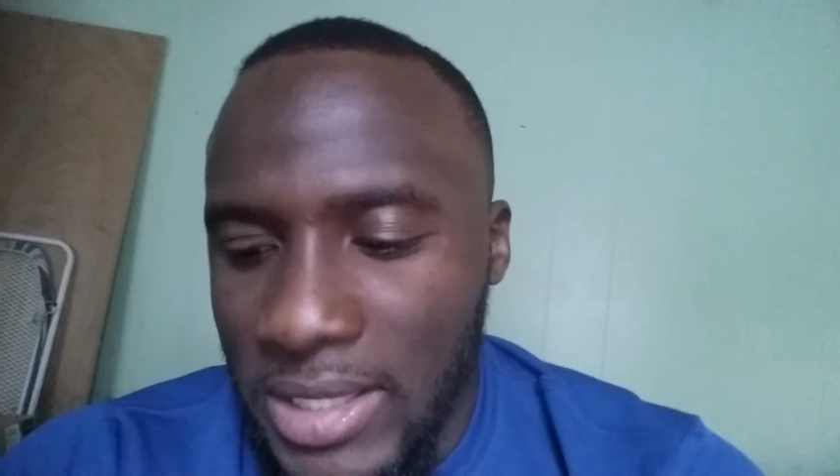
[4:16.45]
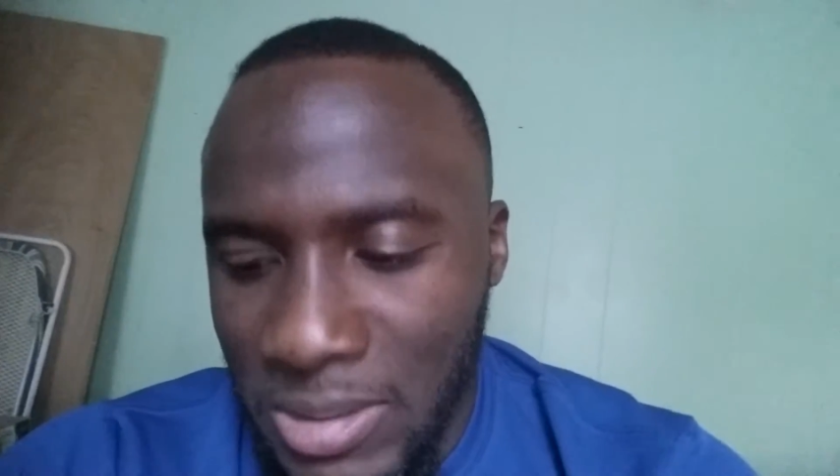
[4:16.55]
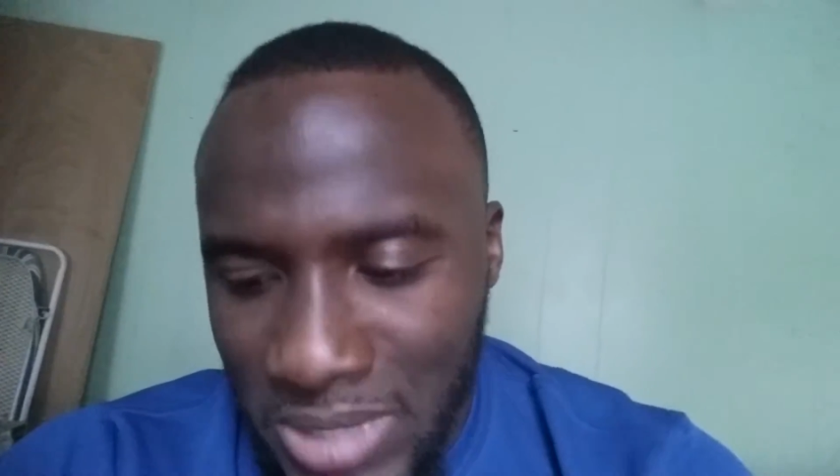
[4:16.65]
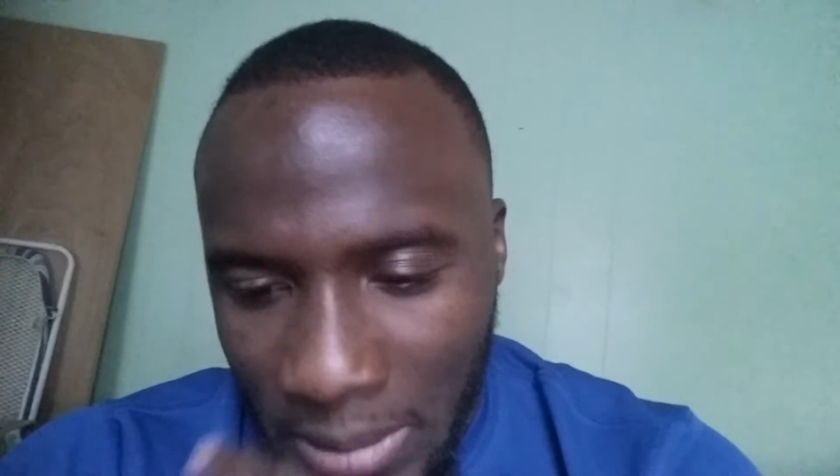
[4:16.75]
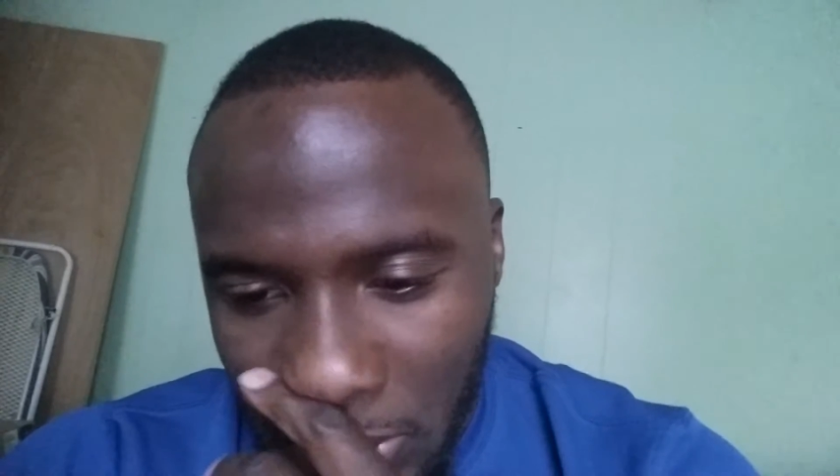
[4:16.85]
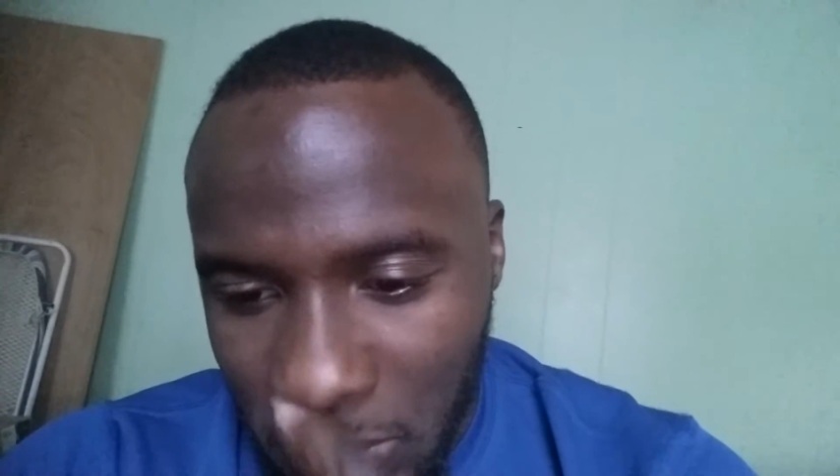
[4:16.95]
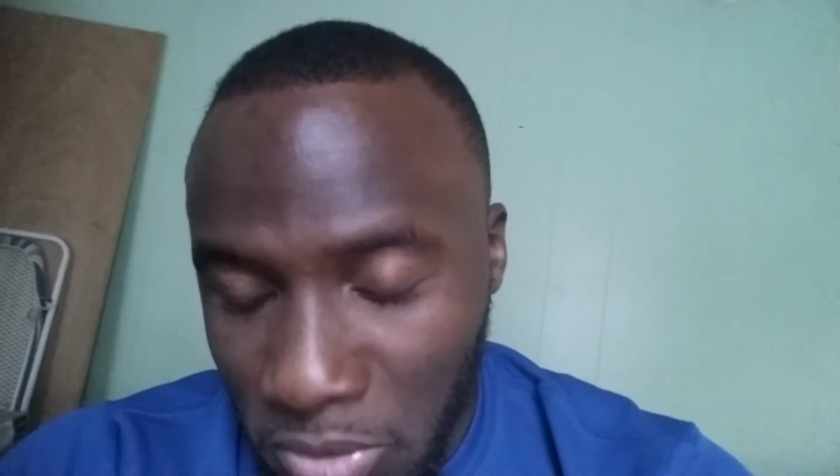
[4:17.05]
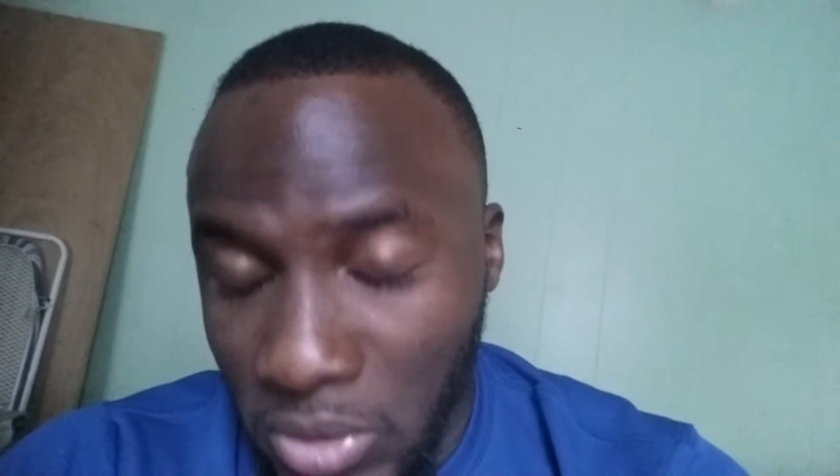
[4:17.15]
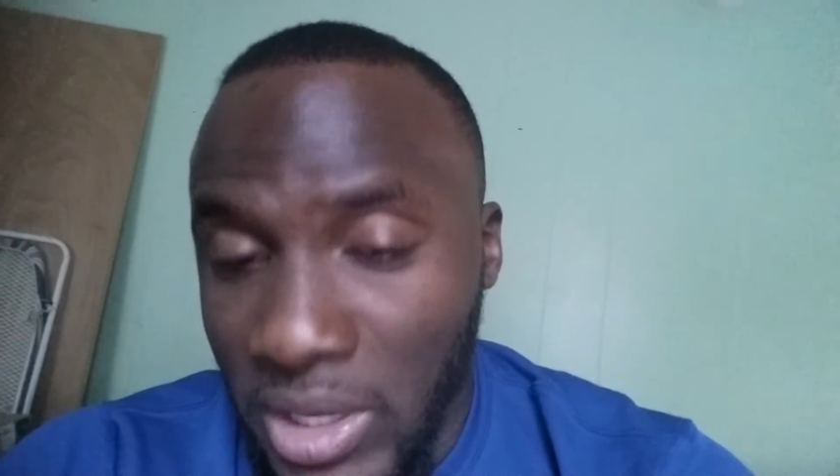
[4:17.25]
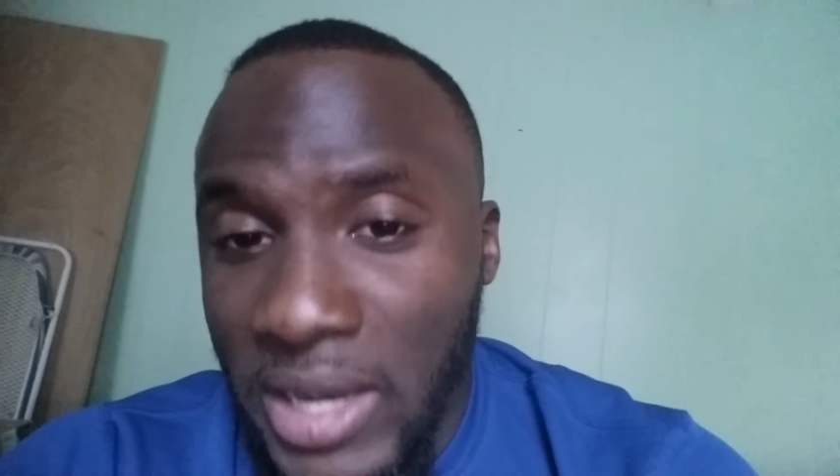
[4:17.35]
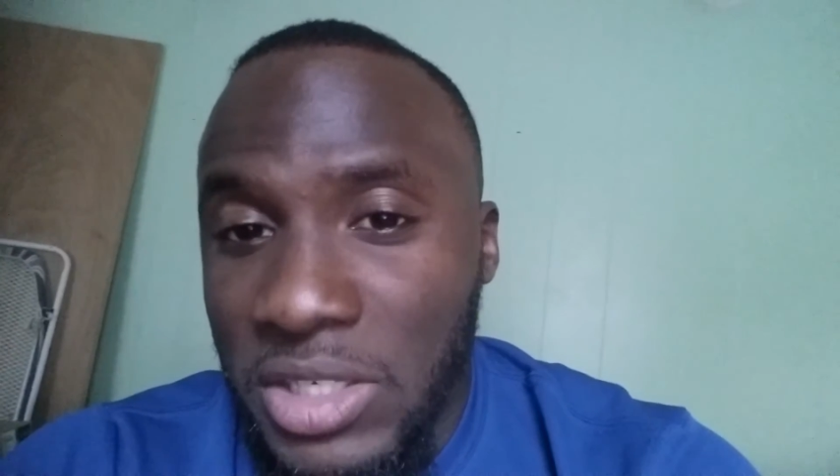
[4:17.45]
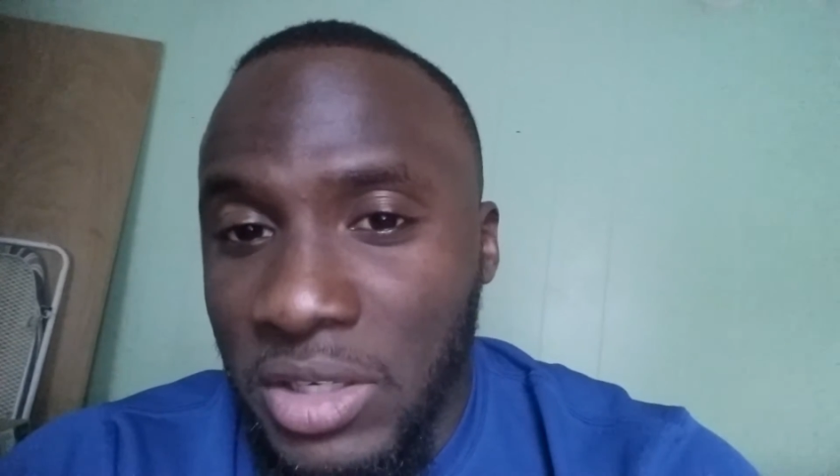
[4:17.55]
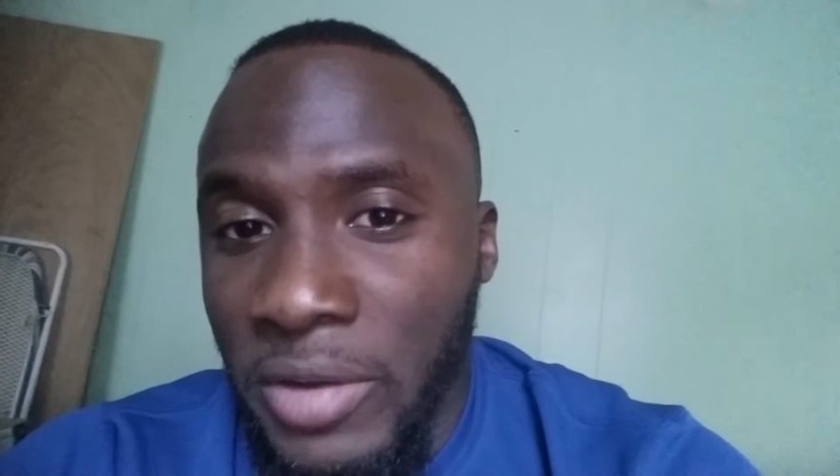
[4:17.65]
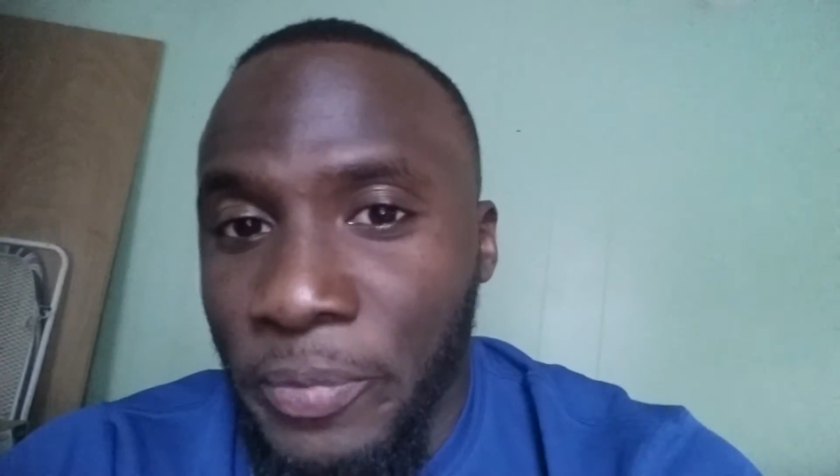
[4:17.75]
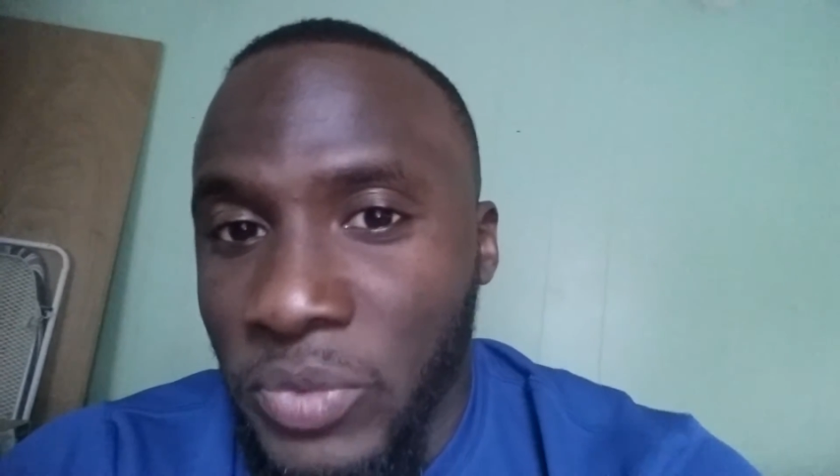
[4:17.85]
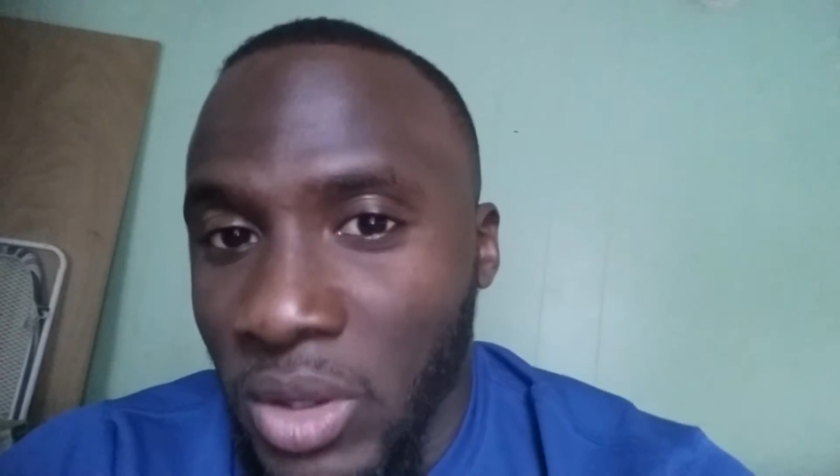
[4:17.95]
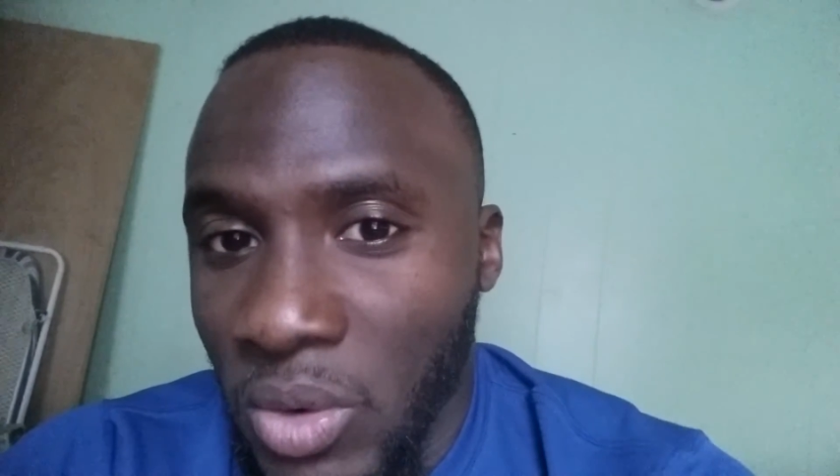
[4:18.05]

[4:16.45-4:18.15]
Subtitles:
some type of communication